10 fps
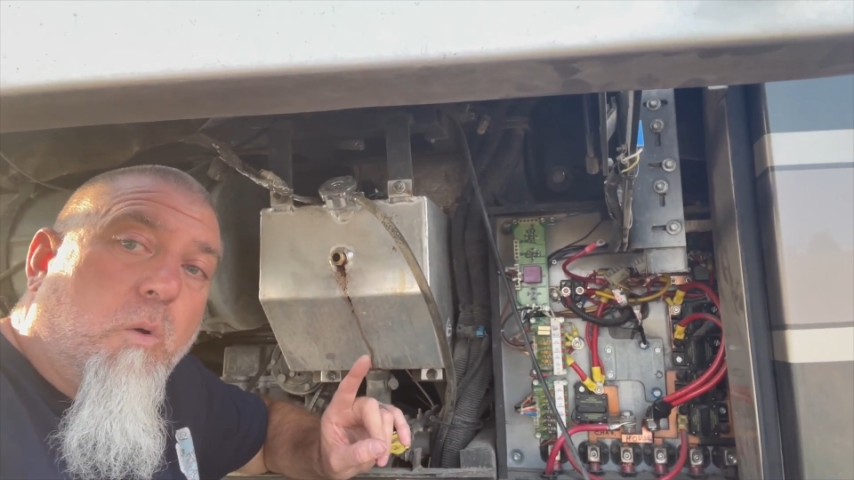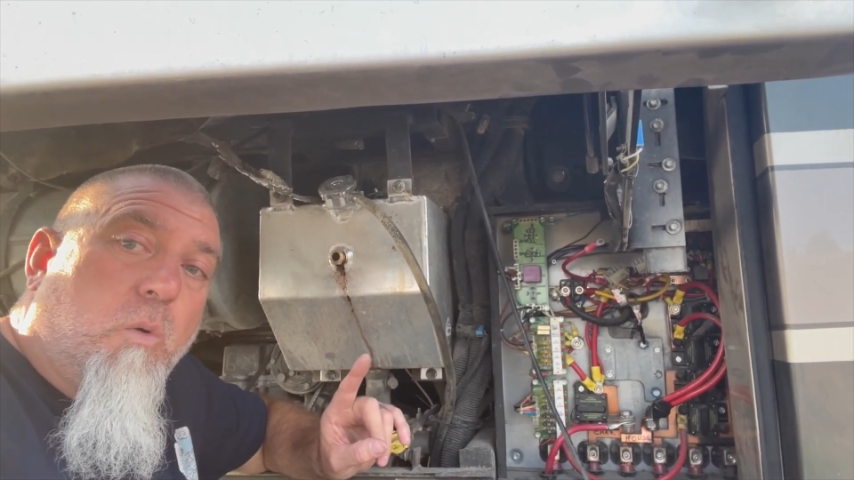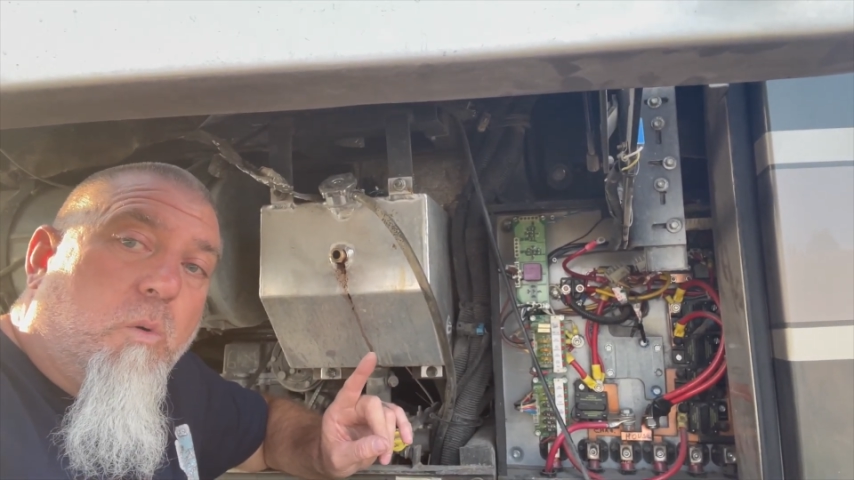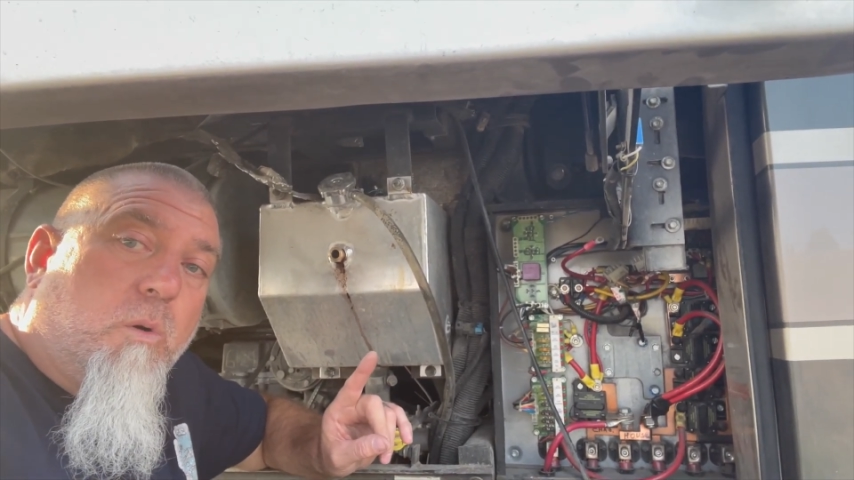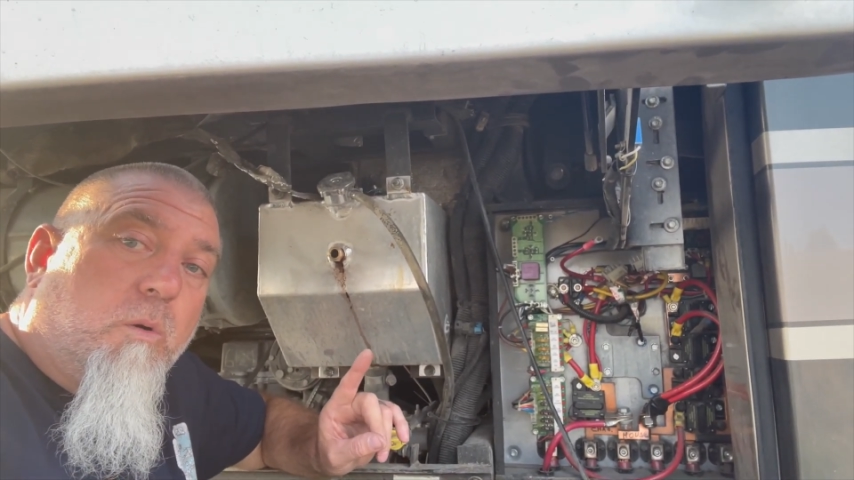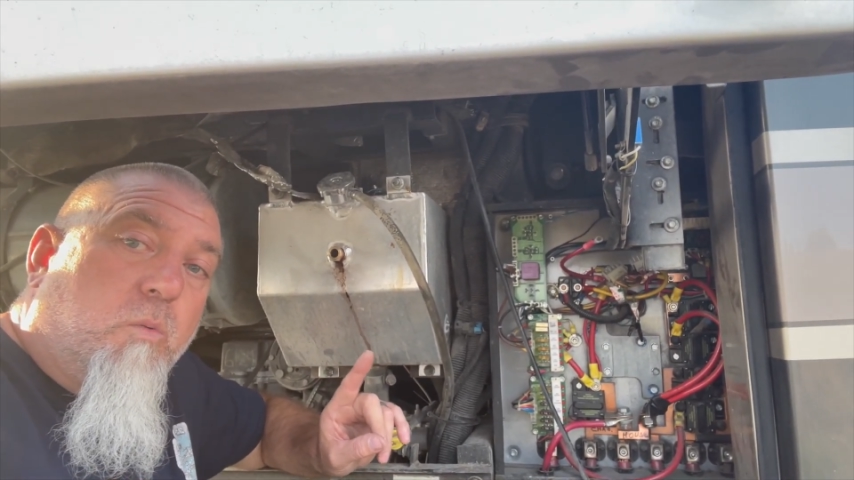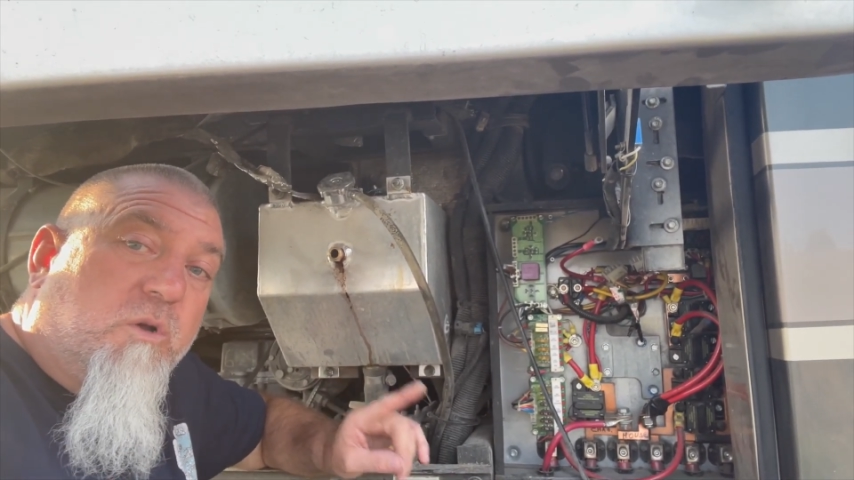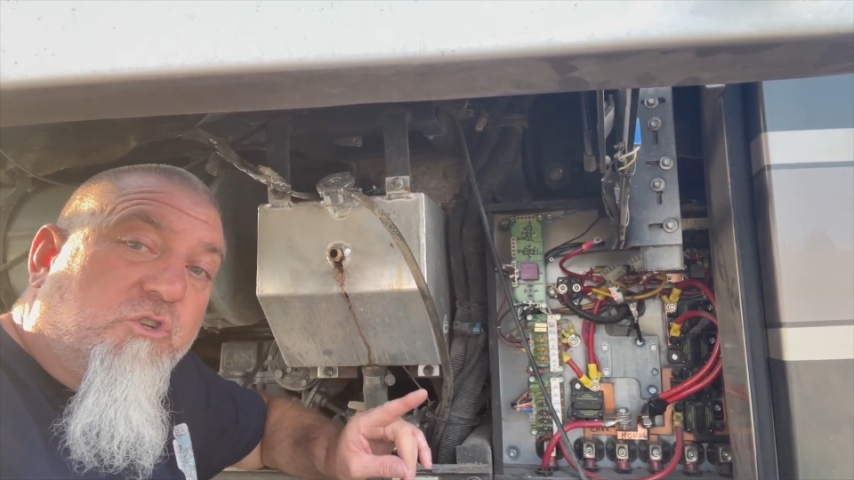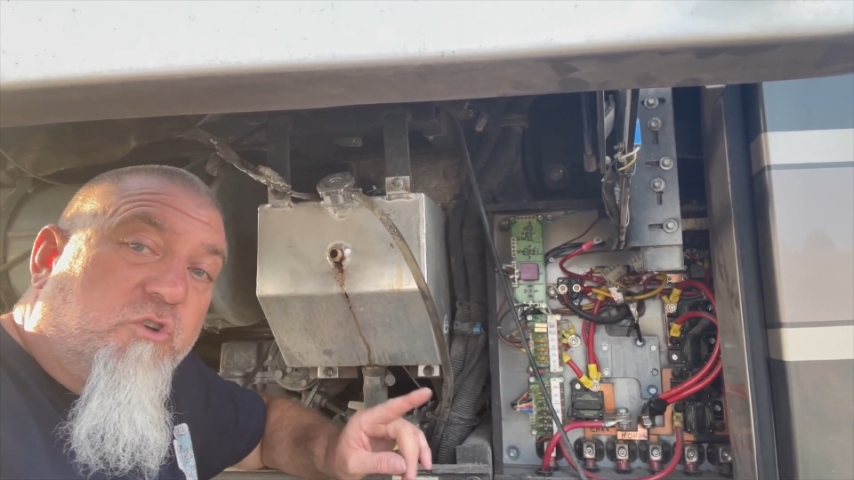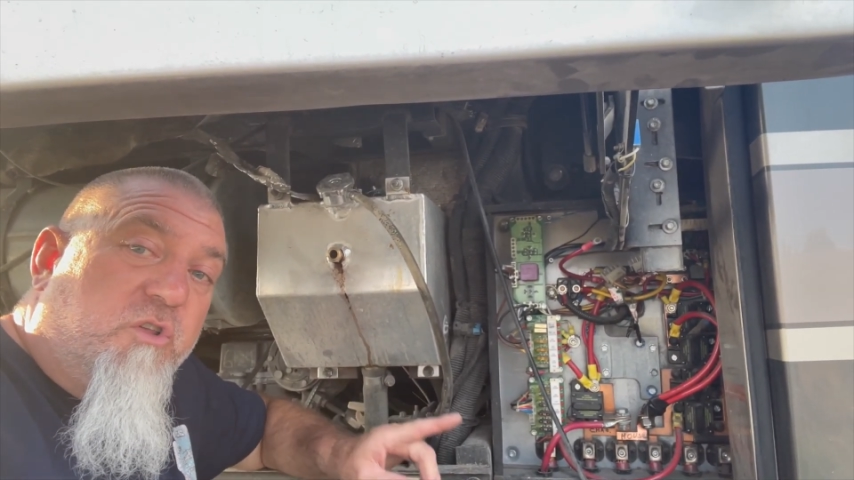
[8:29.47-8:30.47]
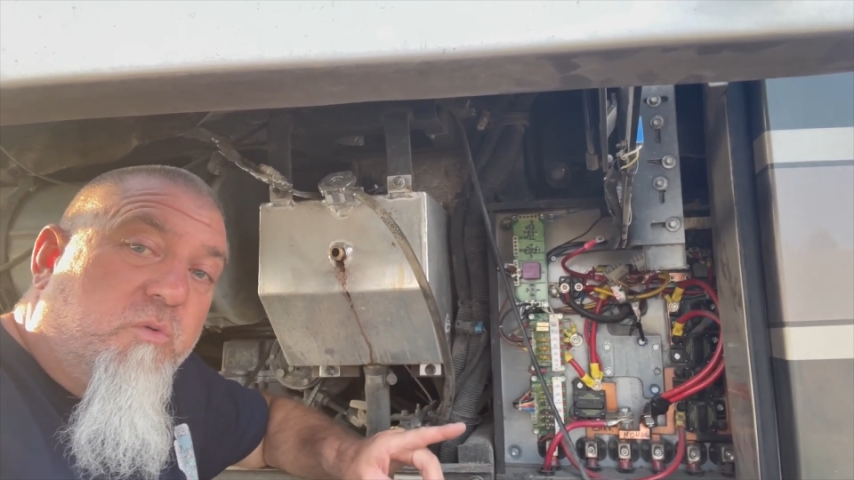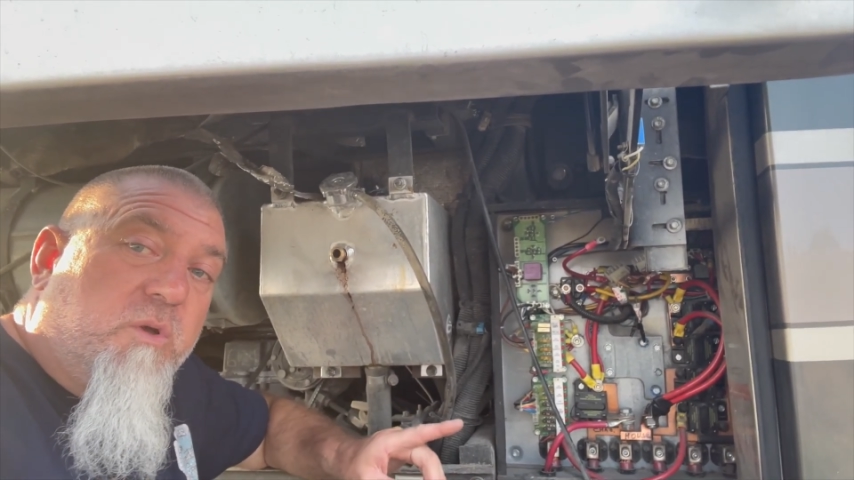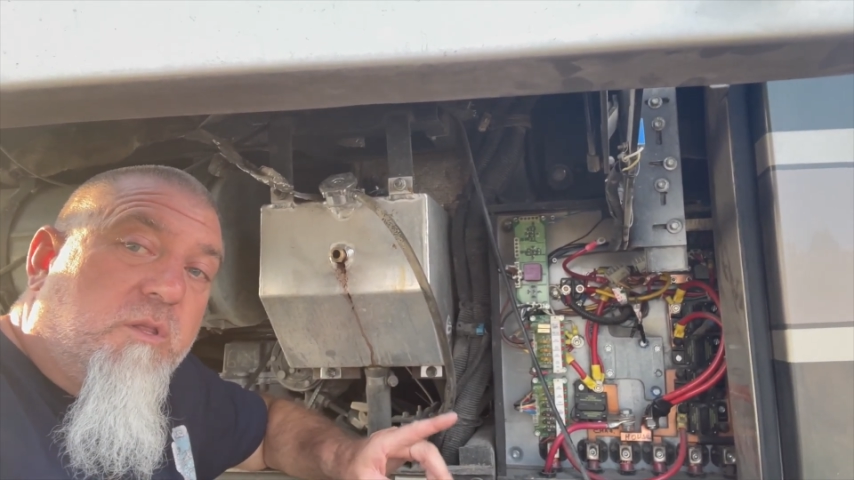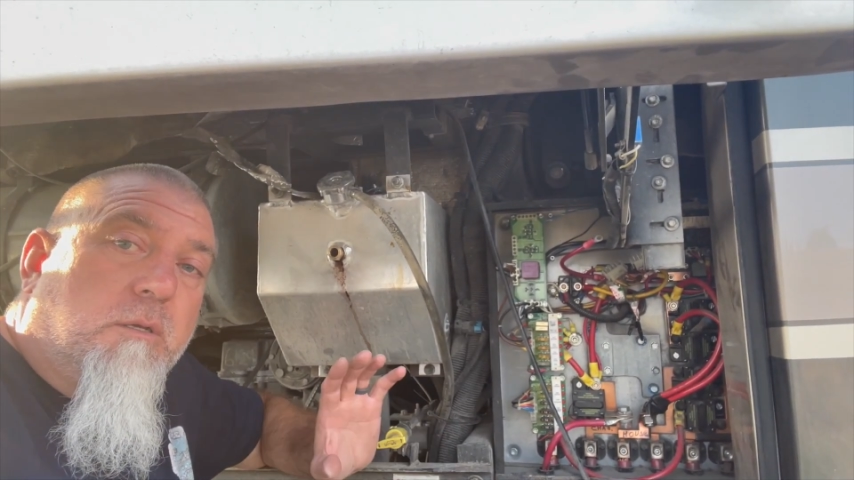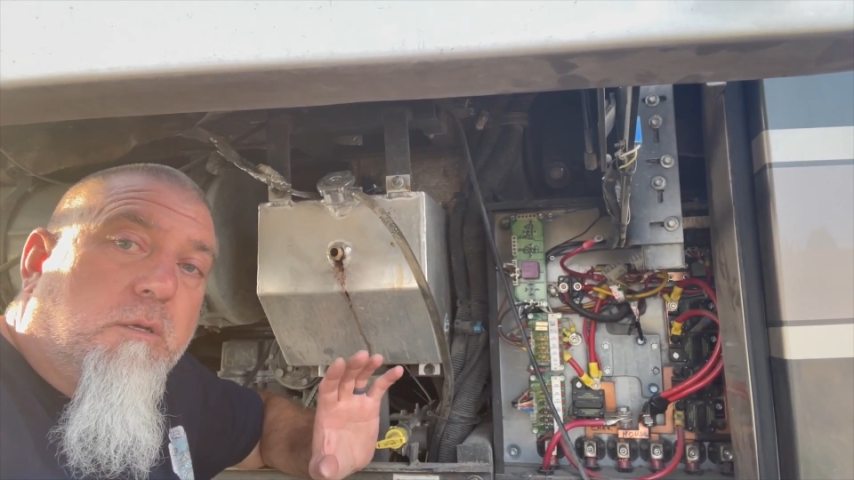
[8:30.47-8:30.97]
or what you're
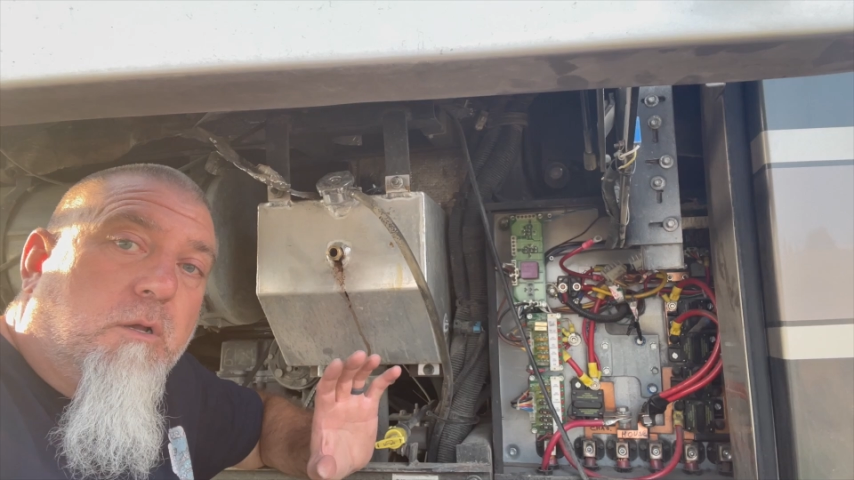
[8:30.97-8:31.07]
doing,